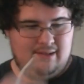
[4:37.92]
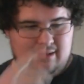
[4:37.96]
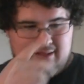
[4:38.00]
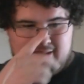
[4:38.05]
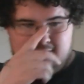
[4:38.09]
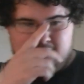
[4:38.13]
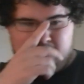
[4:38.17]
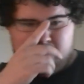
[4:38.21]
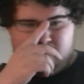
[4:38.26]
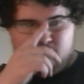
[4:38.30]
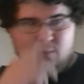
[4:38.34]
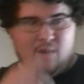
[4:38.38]

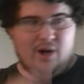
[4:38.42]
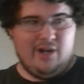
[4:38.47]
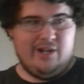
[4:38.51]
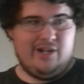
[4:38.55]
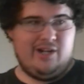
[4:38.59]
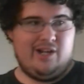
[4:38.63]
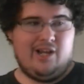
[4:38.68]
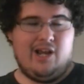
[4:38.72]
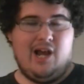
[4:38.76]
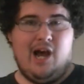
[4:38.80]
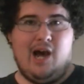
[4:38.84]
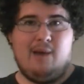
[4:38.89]
If you
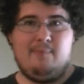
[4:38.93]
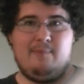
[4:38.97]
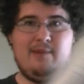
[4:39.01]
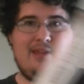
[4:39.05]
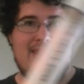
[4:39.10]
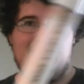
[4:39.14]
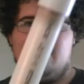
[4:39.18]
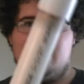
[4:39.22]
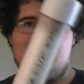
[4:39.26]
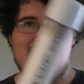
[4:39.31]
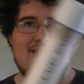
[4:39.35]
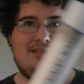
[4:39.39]
wanted to copy
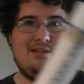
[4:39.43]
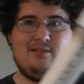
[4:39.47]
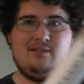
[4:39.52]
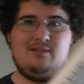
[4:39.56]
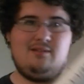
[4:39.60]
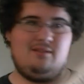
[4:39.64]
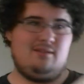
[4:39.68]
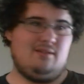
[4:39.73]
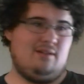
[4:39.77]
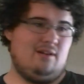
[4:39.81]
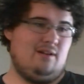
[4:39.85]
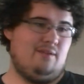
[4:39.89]
this,
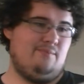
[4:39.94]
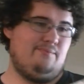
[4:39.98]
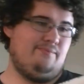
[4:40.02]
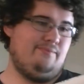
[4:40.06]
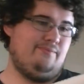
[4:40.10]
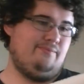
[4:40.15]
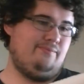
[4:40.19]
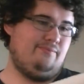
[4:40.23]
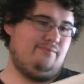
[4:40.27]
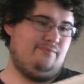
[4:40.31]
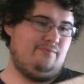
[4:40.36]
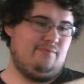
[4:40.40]

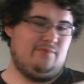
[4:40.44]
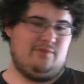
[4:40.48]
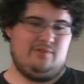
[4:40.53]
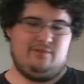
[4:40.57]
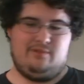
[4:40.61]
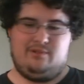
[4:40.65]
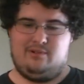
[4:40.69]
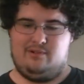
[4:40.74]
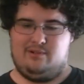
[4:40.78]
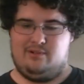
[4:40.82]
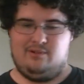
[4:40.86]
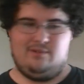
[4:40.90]
well,
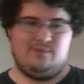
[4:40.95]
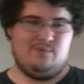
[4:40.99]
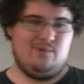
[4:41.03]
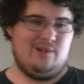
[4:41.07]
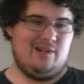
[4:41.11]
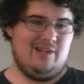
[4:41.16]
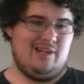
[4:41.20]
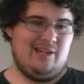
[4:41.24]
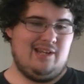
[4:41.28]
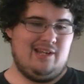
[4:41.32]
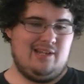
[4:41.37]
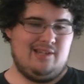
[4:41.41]
here's
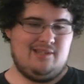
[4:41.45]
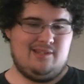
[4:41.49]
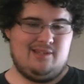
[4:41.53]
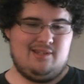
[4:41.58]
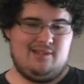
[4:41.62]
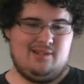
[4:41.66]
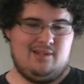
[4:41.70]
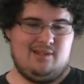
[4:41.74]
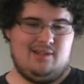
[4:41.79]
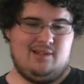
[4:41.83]
what it is.